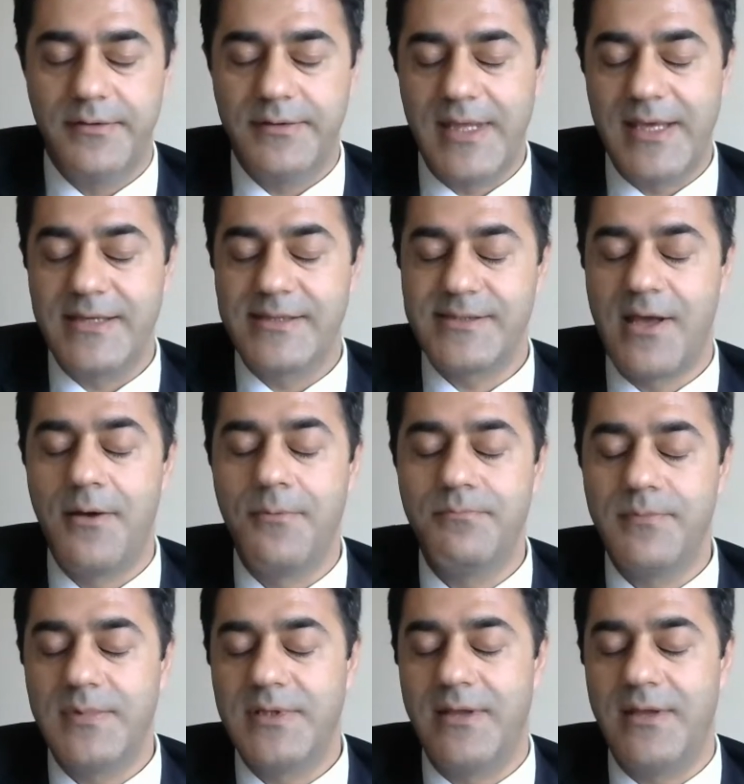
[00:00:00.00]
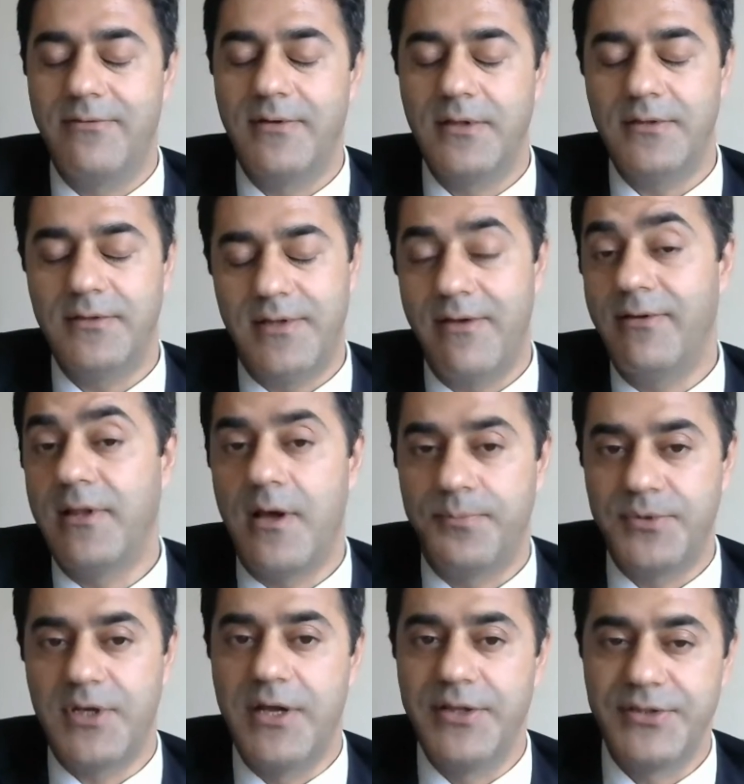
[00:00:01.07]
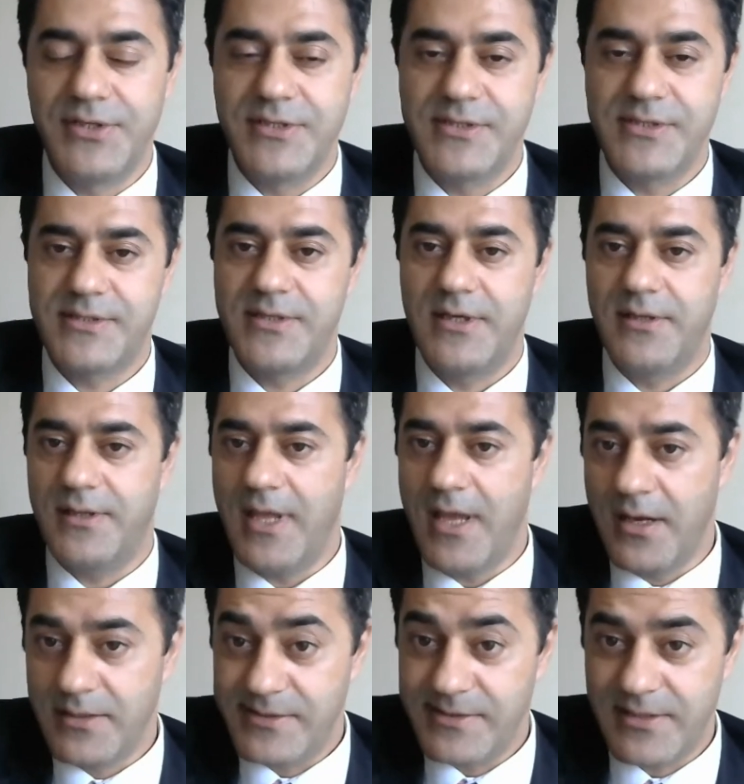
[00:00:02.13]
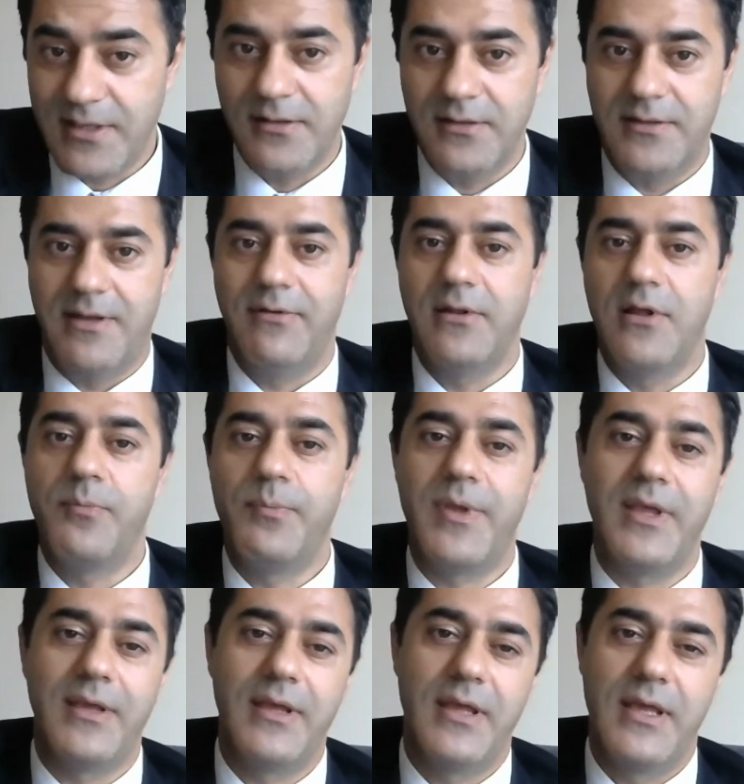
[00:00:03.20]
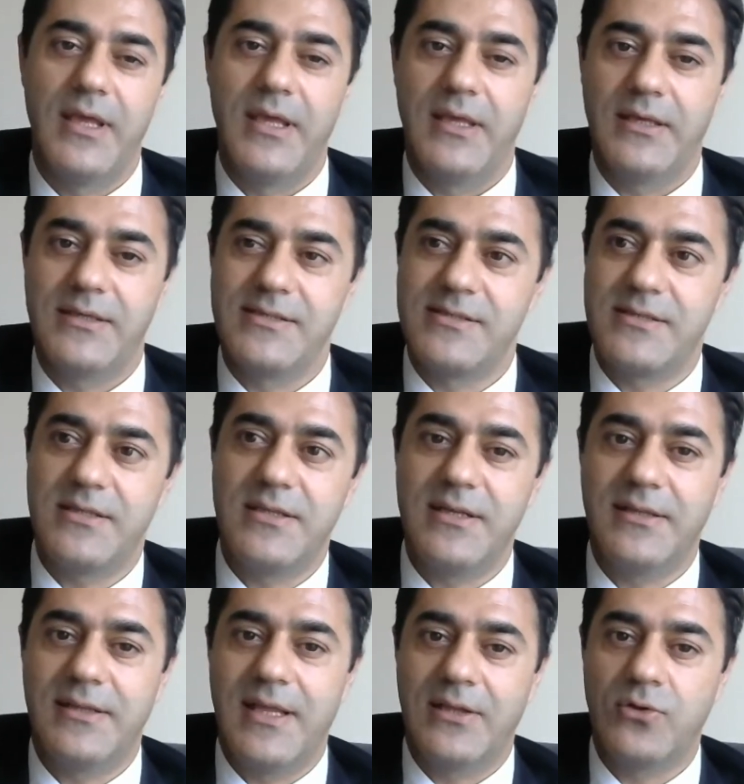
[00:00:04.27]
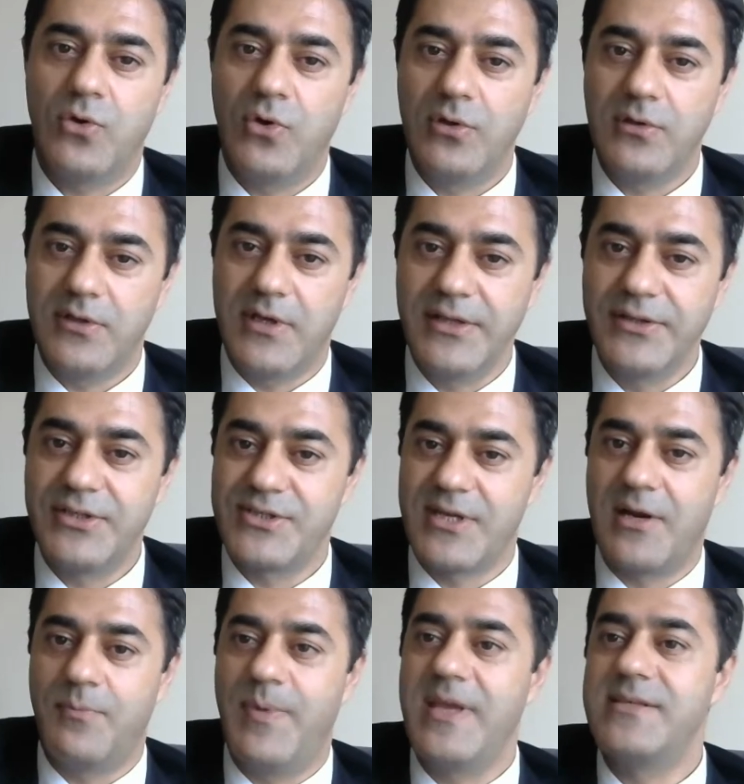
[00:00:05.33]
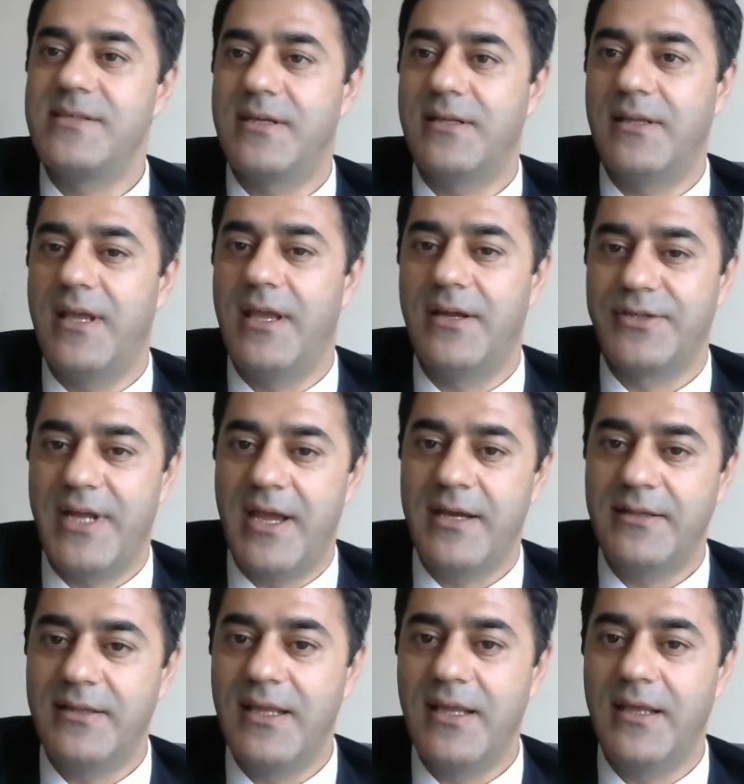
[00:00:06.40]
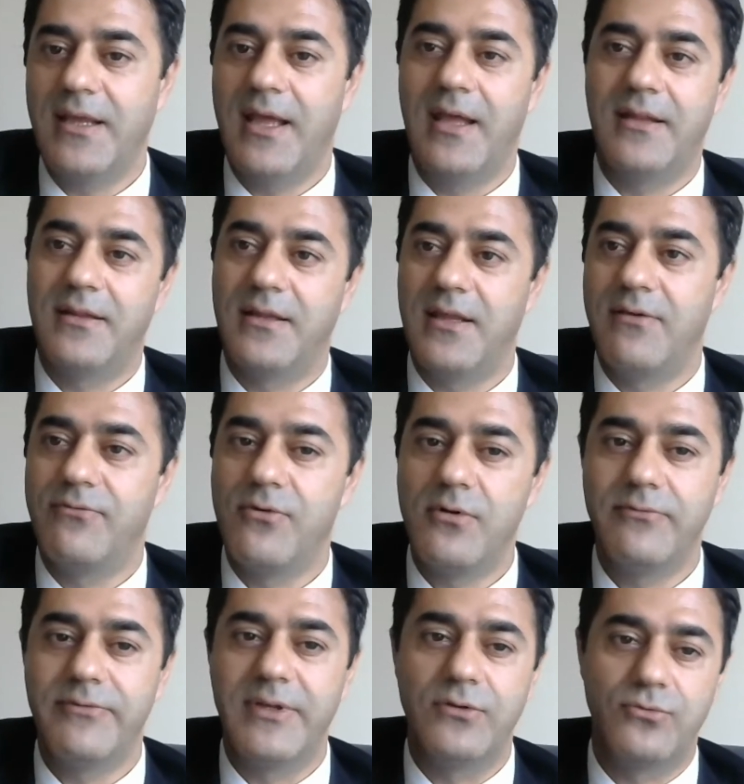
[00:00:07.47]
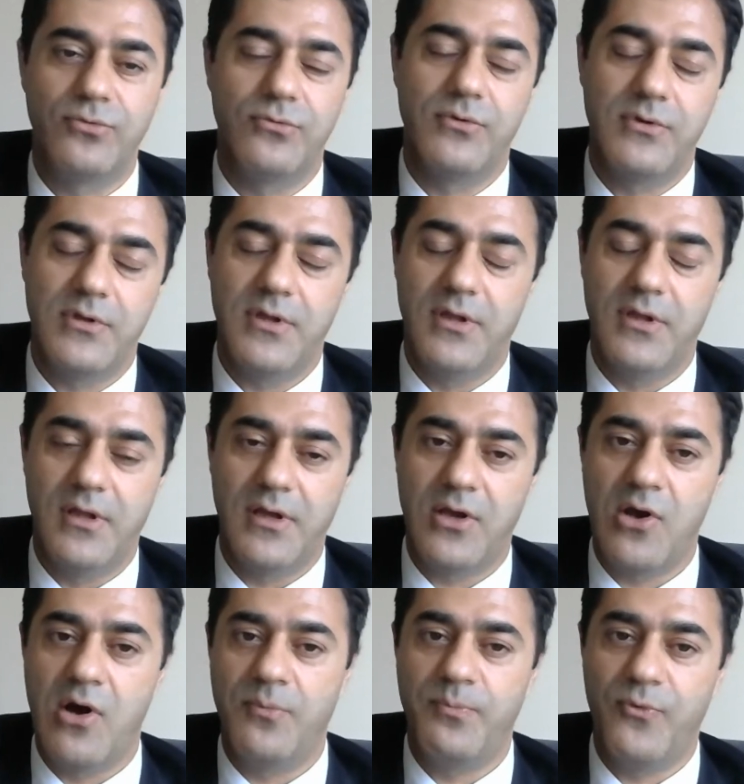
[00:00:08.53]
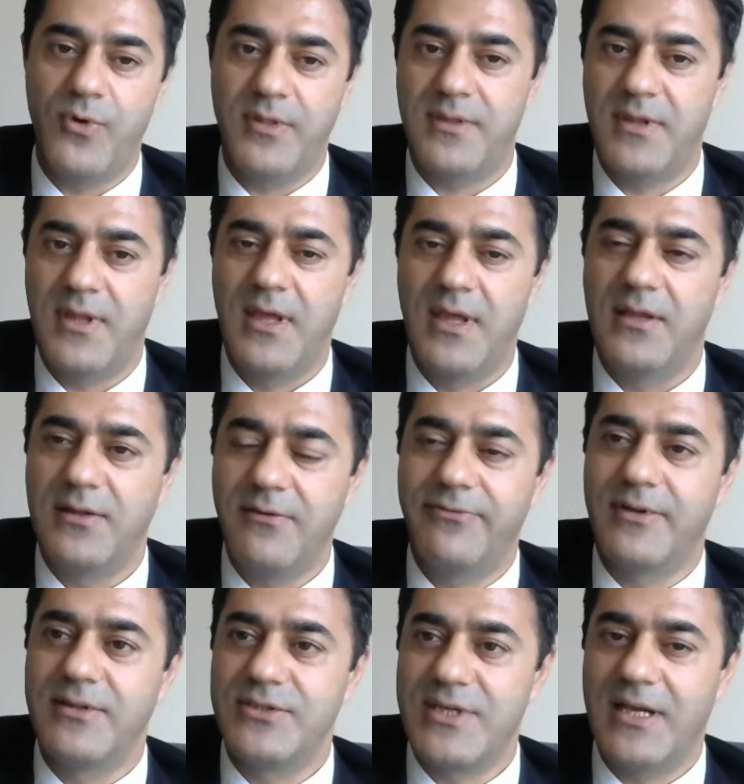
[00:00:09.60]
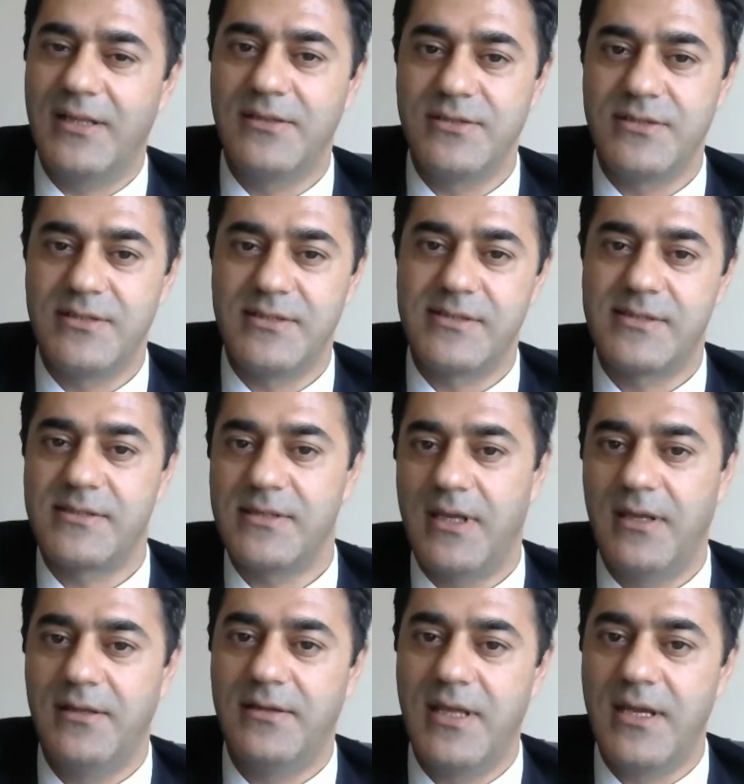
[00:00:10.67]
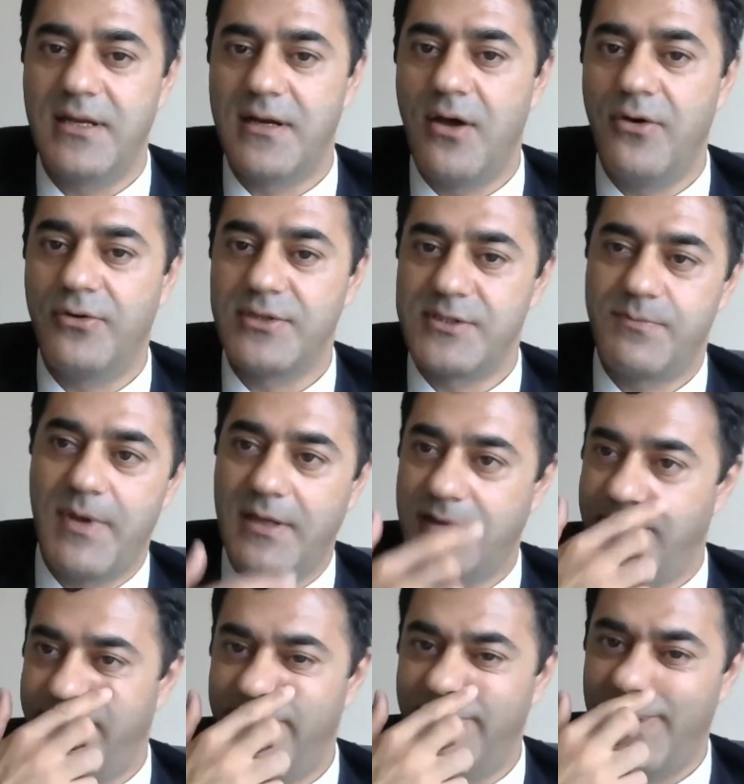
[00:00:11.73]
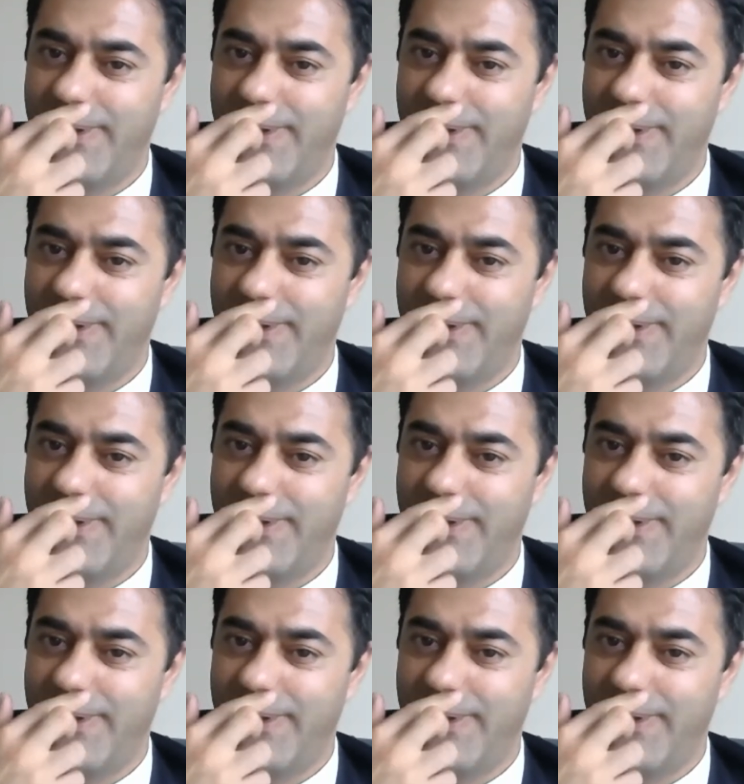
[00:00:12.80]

take some developed countries, they are still developing, considering that all countries are basically reacting and evolving to cope with different challenges in their own respective